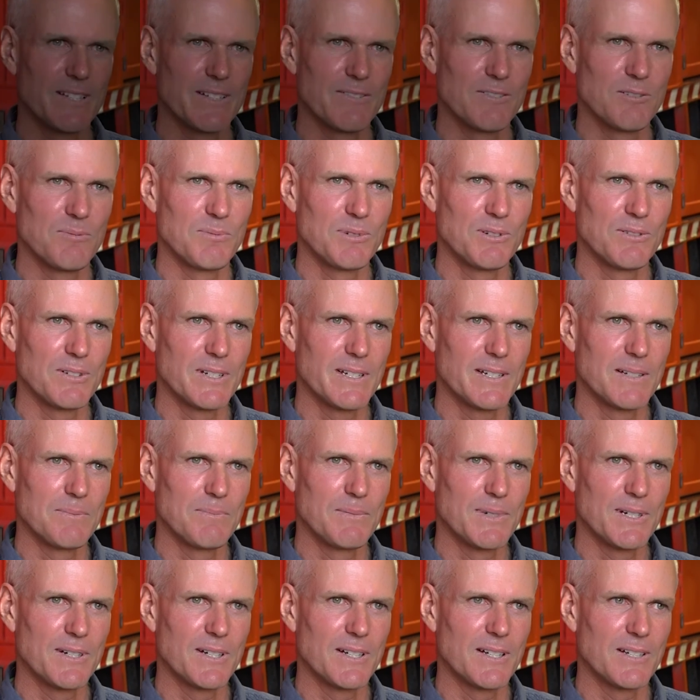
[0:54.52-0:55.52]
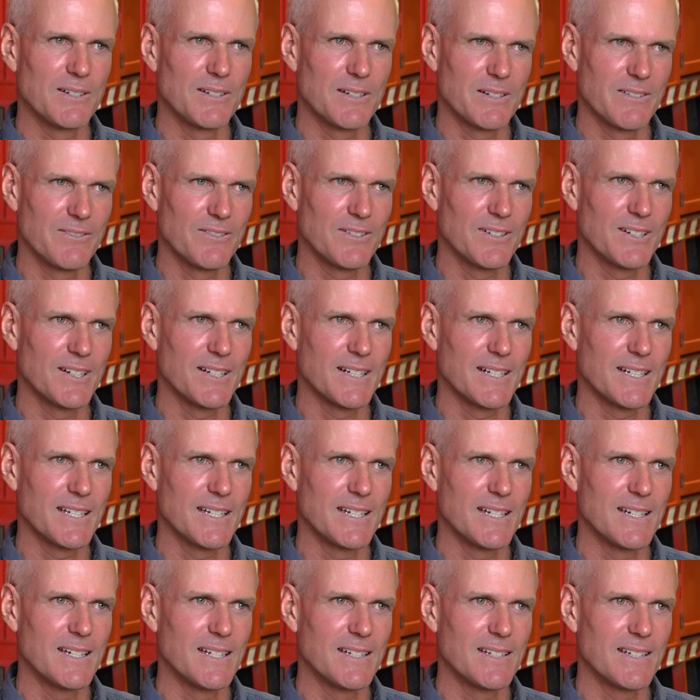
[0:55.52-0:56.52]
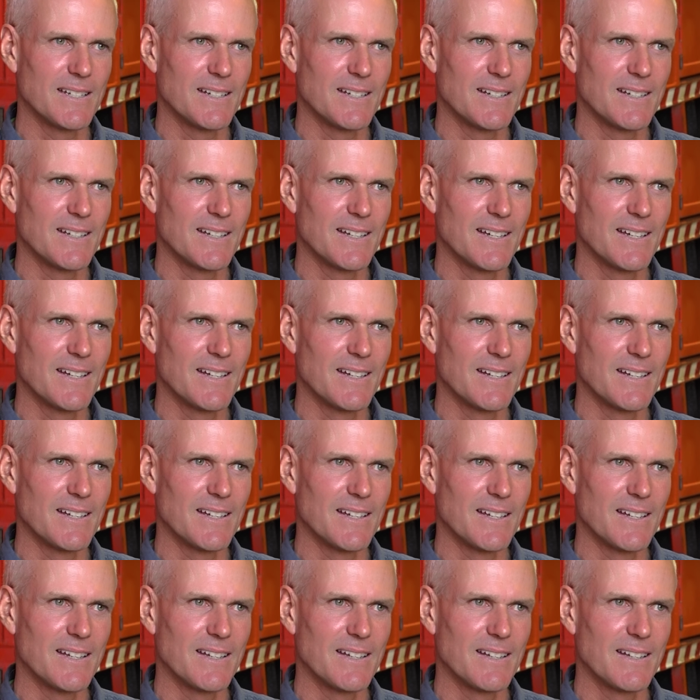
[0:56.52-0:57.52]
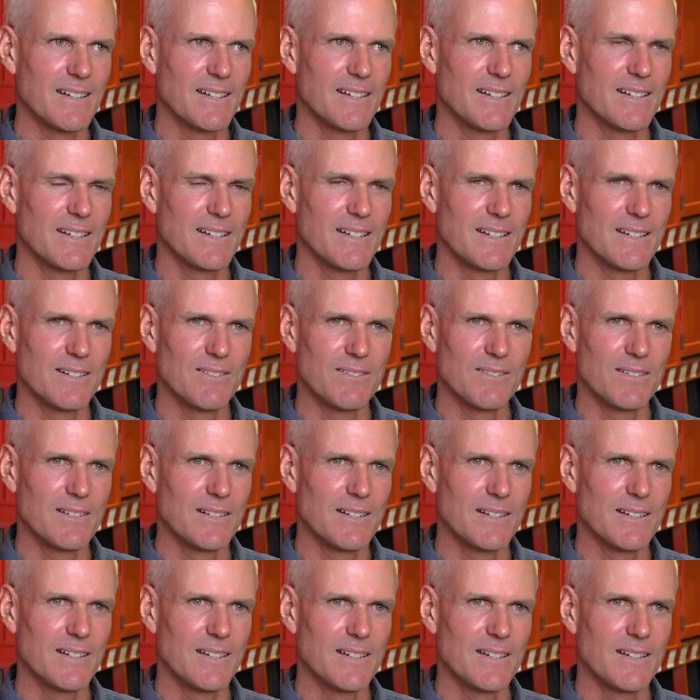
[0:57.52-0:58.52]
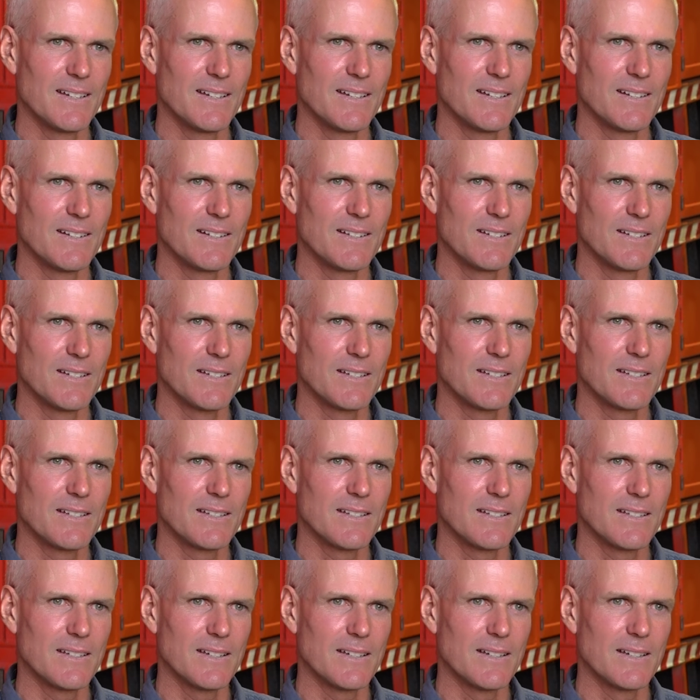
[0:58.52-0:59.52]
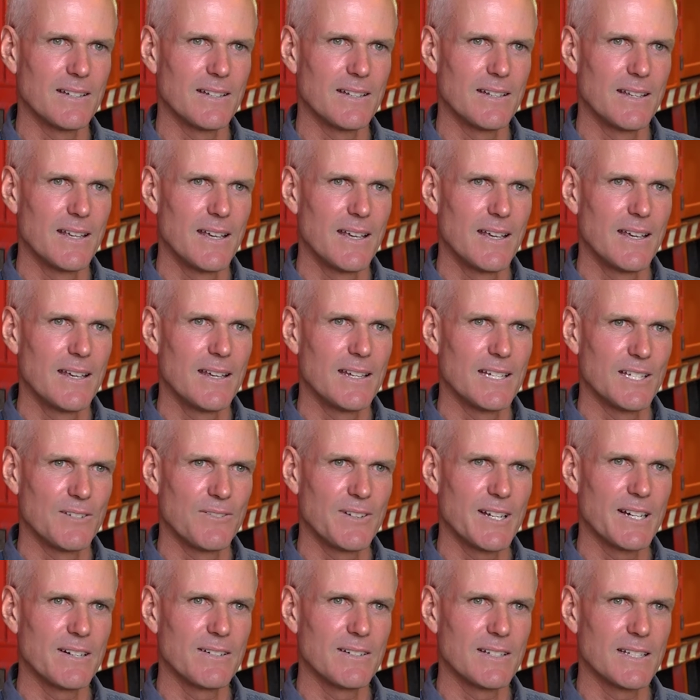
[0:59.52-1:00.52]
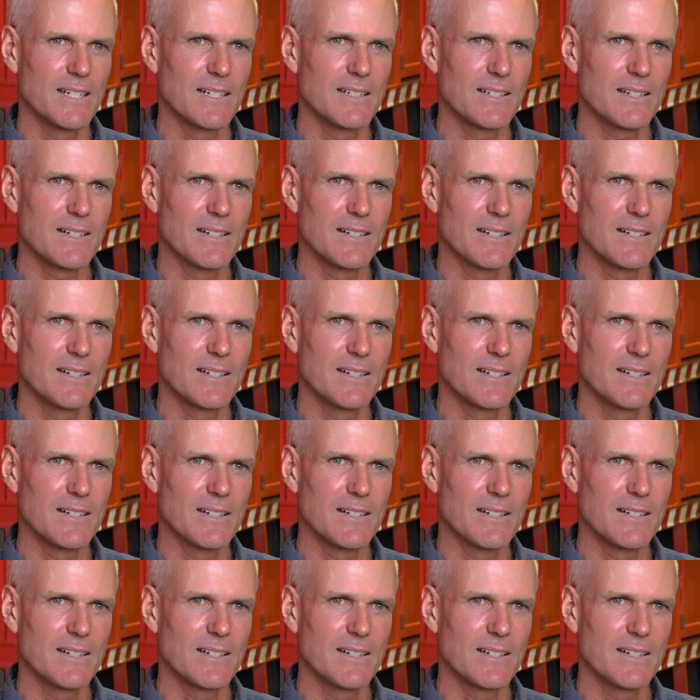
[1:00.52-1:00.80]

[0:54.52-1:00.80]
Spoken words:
effort put in by a lot of volunteers, and it just, as far as that's